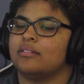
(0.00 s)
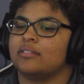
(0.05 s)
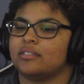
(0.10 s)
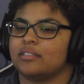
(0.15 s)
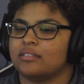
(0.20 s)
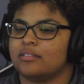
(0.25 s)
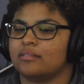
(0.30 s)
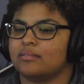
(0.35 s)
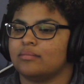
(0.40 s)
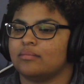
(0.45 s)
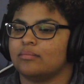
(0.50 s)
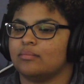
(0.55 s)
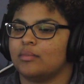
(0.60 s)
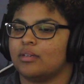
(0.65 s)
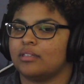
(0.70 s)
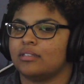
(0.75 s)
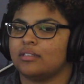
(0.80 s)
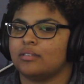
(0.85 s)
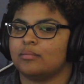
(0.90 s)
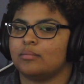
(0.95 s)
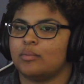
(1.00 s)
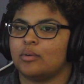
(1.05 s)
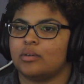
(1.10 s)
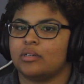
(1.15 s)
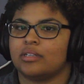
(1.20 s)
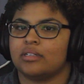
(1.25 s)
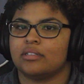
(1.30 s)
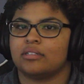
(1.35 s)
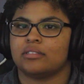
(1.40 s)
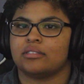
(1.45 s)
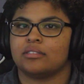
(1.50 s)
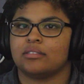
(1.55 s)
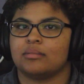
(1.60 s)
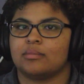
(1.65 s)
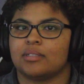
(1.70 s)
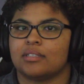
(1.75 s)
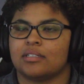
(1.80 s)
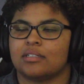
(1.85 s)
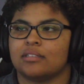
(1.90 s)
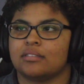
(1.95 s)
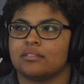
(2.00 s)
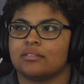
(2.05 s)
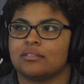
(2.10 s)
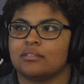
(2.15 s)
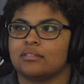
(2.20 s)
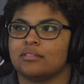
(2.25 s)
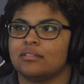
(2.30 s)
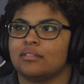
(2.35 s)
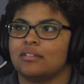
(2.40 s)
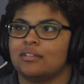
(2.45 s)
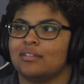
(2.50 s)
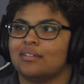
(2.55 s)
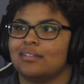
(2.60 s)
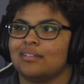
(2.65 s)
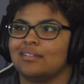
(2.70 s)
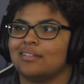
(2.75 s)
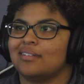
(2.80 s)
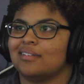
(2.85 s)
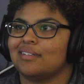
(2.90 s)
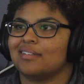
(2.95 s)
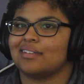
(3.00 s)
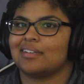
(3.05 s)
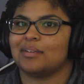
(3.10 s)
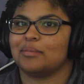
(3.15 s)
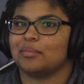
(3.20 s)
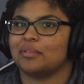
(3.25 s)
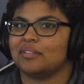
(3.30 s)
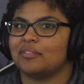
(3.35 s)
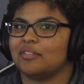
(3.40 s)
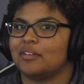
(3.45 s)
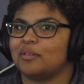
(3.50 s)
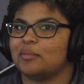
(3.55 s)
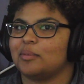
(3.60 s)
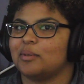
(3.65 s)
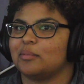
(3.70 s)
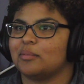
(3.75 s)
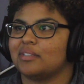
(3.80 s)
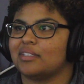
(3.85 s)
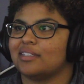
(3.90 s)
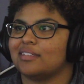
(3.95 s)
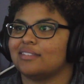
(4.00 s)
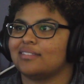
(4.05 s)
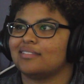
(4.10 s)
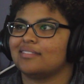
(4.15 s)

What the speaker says: Was it Monin Boy or something like that? Can't believe I remember that.